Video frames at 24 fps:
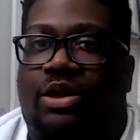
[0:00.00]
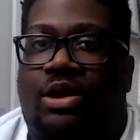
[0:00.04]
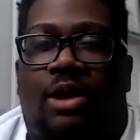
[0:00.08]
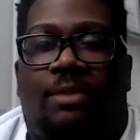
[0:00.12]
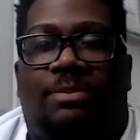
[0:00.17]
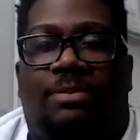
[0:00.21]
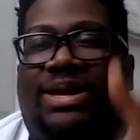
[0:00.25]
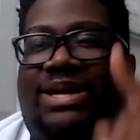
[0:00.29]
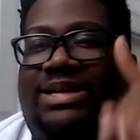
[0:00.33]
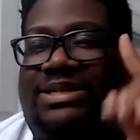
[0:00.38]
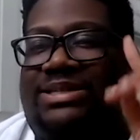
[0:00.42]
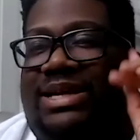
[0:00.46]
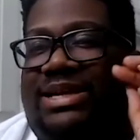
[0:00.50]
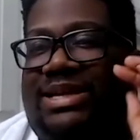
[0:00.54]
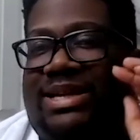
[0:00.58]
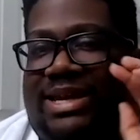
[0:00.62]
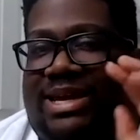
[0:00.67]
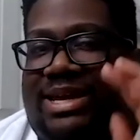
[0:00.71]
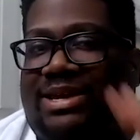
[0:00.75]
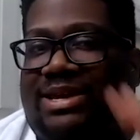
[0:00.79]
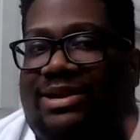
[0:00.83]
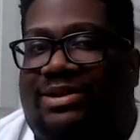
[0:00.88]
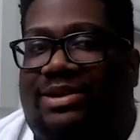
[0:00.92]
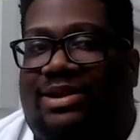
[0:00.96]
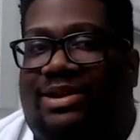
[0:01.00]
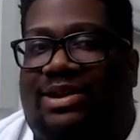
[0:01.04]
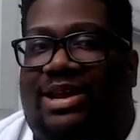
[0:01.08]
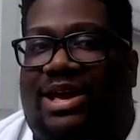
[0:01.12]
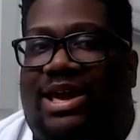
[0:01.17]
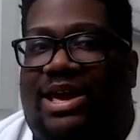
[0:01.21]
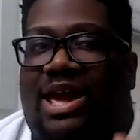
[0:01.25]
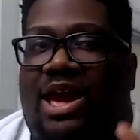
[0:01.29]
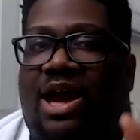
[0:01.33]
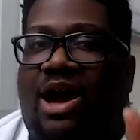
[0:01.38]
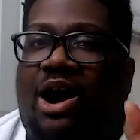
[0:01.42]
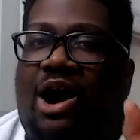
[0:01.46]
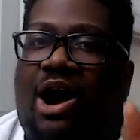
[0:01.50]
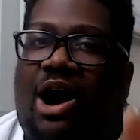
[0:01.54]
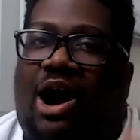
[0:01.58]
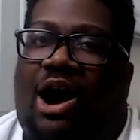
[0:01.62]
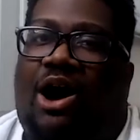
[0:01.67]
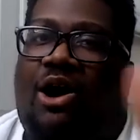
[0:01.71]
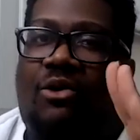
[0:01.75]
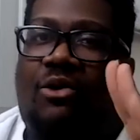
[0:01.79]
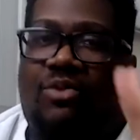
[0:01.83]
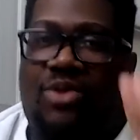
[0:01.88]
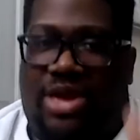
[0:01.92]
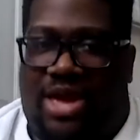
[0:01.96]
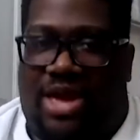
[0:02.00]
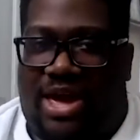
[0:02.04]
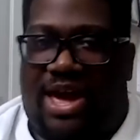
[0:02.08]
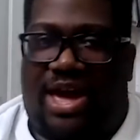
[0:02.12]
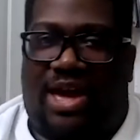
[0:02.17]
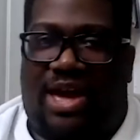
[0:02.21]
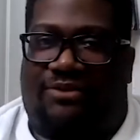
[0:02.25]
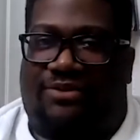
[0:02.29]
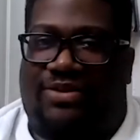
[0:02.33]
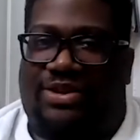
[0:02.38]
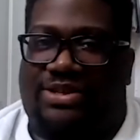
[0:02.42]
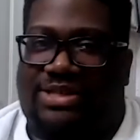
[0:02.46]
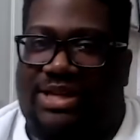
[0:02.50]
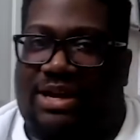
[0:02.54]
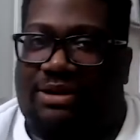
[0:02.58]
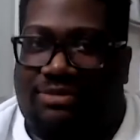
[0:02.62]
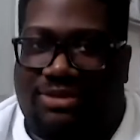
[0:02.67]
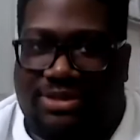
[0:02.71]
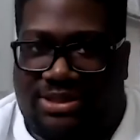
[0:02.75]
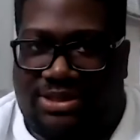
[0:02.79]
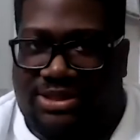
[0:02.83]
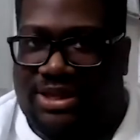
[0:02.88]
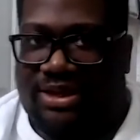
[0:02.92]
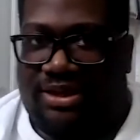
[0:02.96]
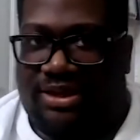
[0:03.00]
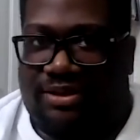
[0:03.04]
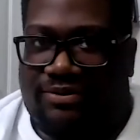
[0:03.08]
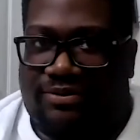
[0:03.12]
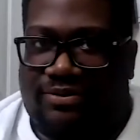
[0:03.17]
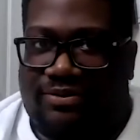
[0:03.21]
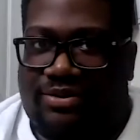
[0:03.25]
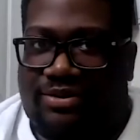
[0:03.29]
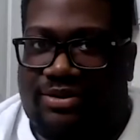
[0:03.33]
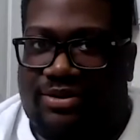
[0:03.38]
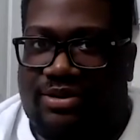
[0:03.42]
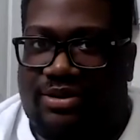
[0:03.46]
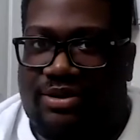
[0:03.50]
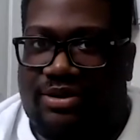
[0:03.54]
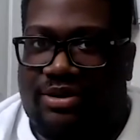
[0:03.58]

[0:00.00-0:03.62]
Because at the end of the day, all we have is ourselves.